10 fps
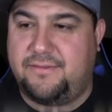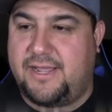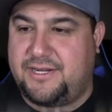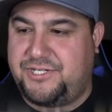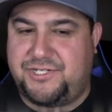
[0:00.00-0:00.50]

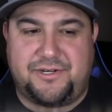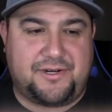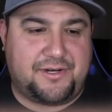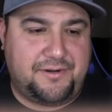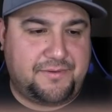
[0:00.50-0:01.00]
Not
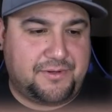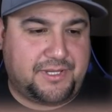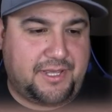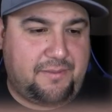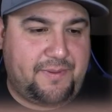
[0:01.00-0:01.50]
sure.
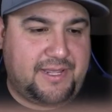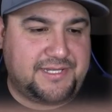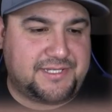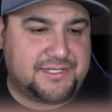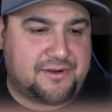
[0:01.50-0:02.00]
Okay,
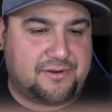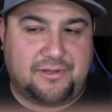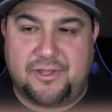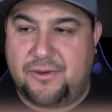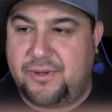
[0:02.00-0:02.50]
bases are
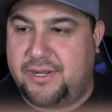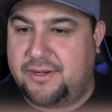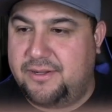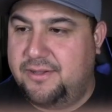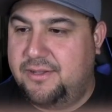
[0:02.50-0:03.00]

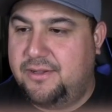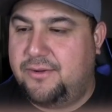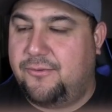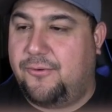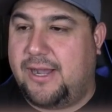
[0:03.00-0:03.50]
loaded.
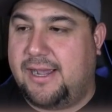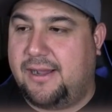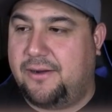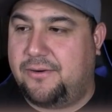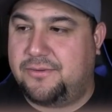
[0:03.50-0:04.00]

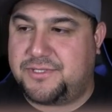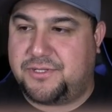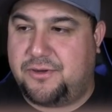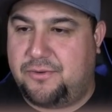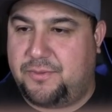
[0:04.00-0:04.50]
Wow. So
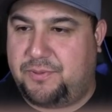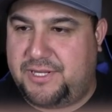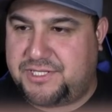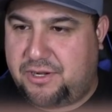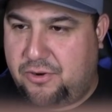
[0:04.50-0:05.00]
the
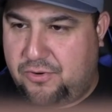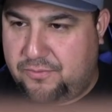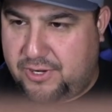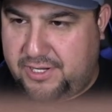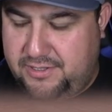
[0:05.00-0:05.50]
play's at
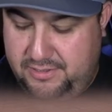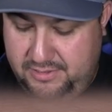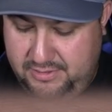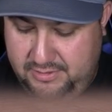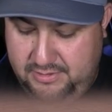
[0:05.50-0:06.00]
home, right?
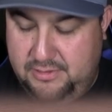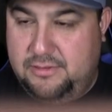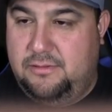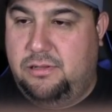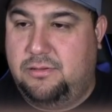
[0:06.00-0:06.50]

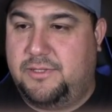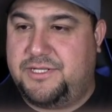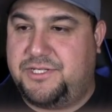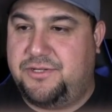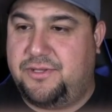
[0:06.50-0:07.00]

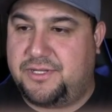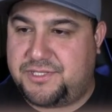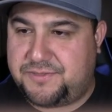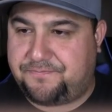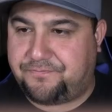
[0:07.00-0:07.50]
Let's do
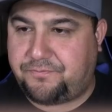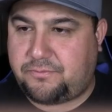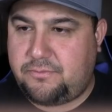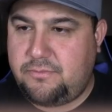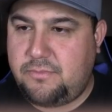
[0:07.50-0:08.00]
this.
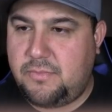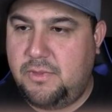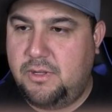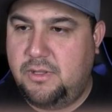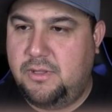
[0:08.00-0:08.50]

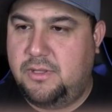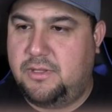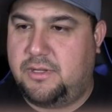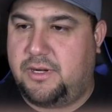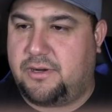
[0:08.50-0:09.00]

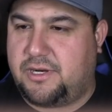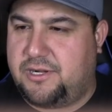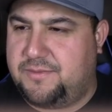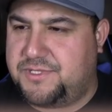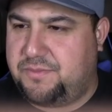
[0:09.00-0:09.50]
Here
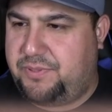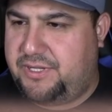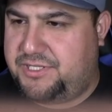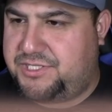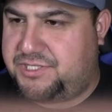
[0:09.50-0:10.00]
comes the
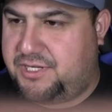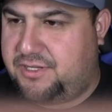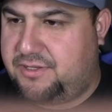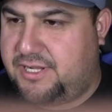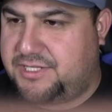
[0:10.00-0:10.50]
pitch,
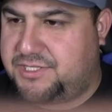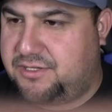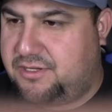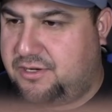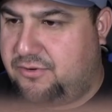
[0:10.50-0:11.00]
and that's
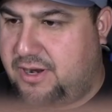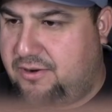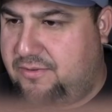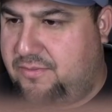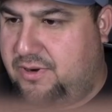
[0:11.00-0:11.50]
a
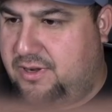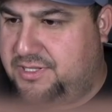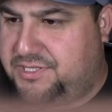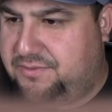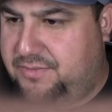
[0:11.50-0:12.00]
ground
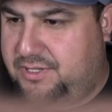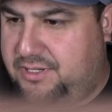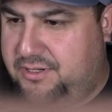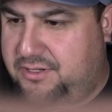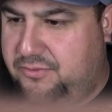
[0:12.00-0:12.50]
ball to
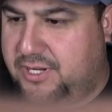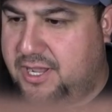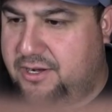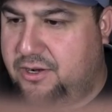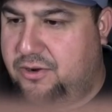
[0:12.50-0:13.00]
me. We
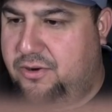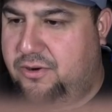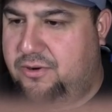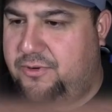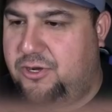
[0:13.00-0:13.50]
got to go
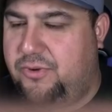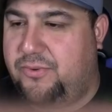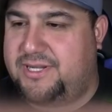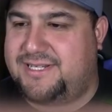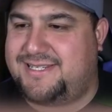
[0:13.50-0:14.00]
home. No, we
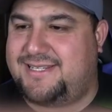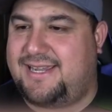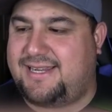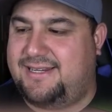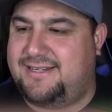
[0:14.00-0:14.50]
went to
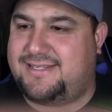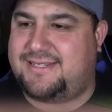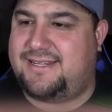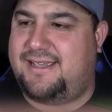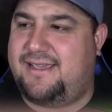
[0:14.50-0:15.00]
second
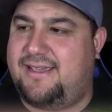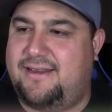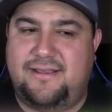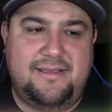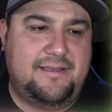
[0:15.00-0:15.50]

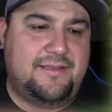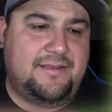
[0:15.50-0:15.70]
instead.